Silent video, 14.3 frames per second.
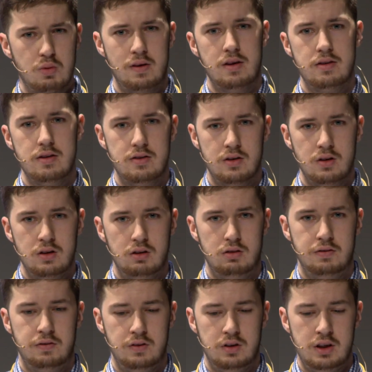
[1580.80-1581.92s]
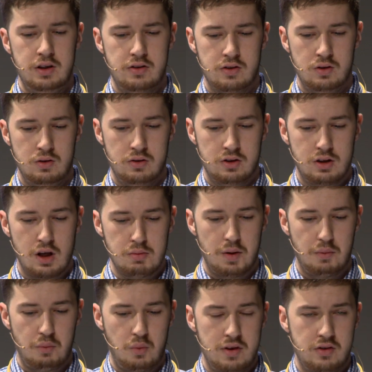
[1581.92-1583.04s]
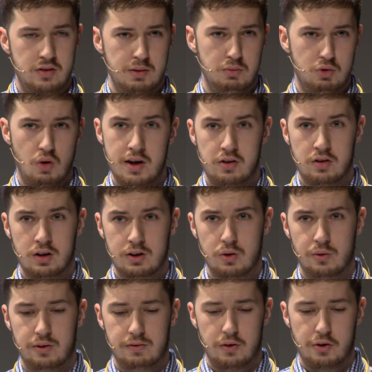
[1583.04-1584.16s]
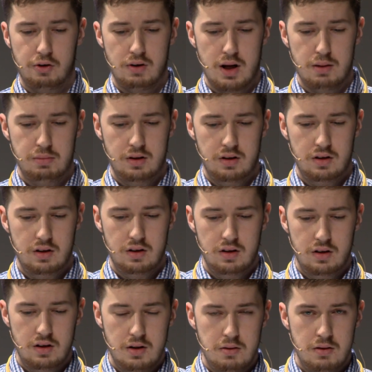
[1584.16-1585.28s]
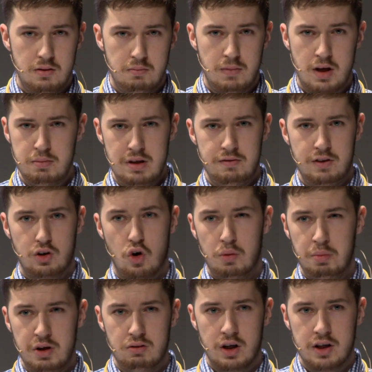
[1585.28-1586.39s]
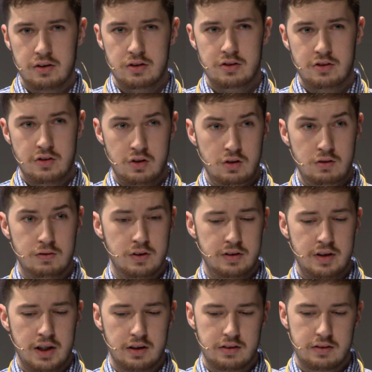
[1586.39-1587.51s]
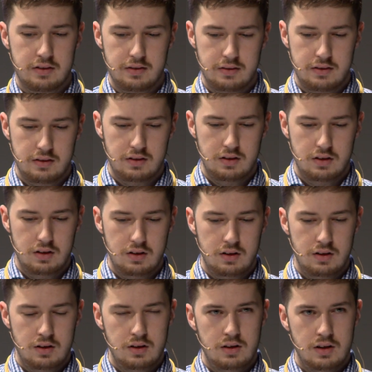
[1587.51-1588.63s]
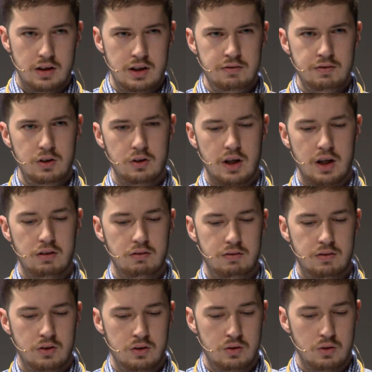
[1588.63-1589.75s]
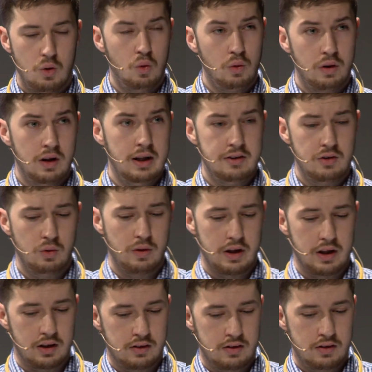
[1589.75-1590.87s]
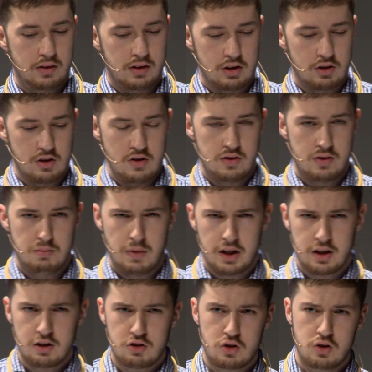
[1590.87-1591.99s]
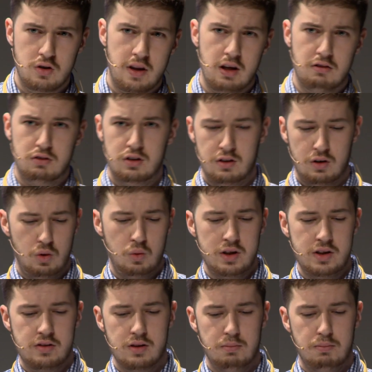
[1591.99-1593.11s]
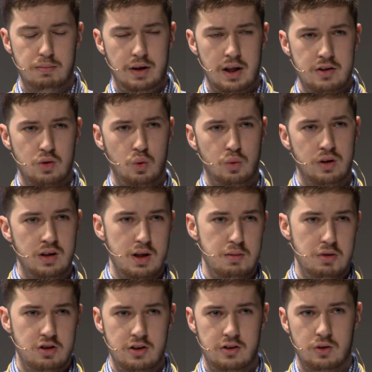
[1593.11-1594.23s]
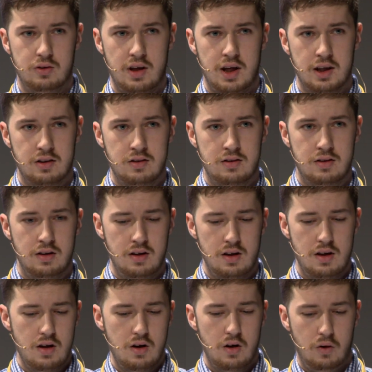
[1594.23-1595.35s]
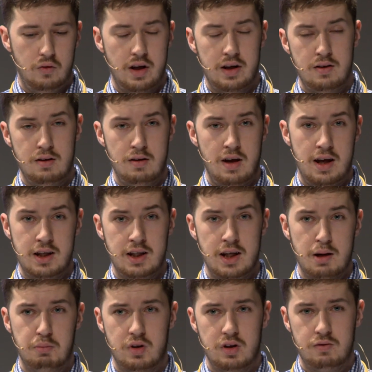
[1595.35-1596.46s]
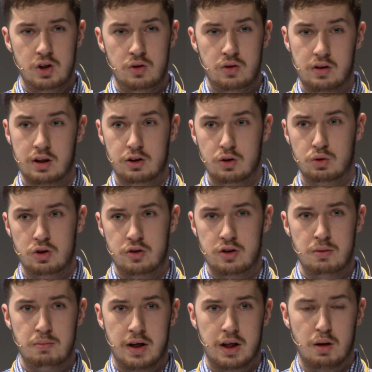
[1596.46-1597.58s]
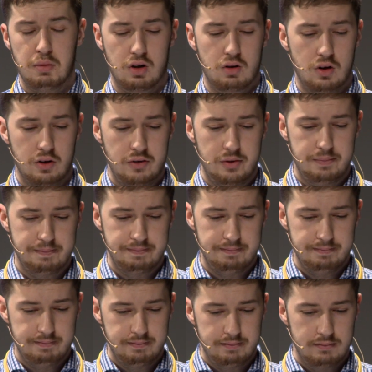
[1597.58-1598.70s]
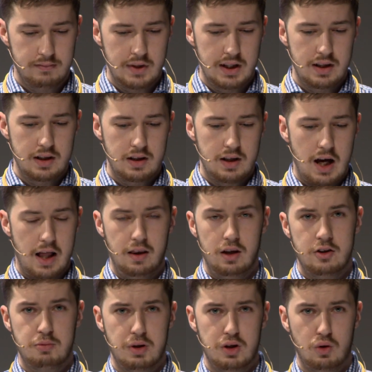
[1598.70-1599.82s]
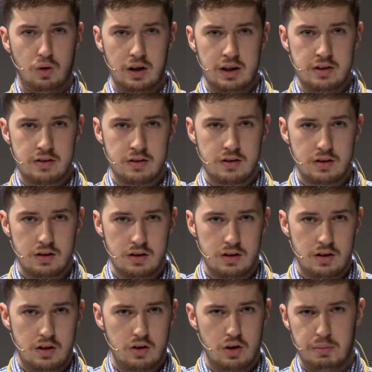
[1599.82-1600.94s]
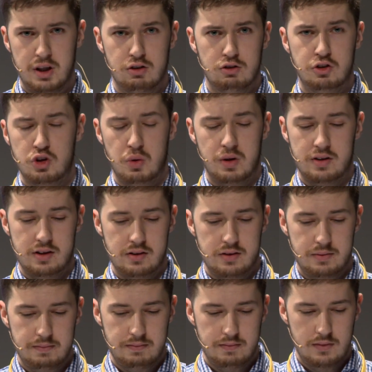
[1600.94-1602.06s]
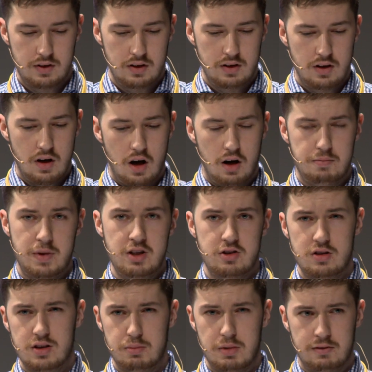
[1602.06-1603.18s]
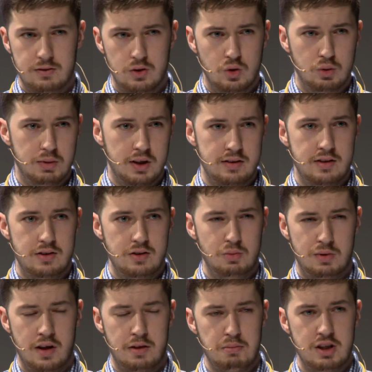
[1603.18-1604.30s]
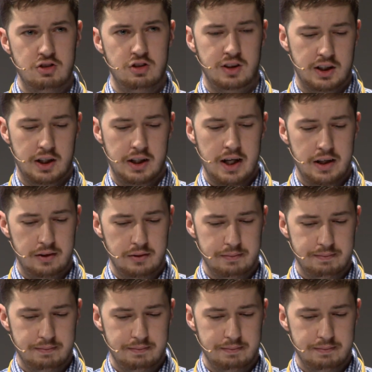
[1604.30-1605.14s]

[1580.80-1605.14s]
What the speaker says: with the designer if you need to come up with some great icons for your app. Maybe even copywriters too for text. And even look out for all the little things, such as making sure that there are always some placeholder images or text on any empty views that your user may come across. And last but not least, don't be gratuitous. I've mentioned it before, but it's worth mentioning again.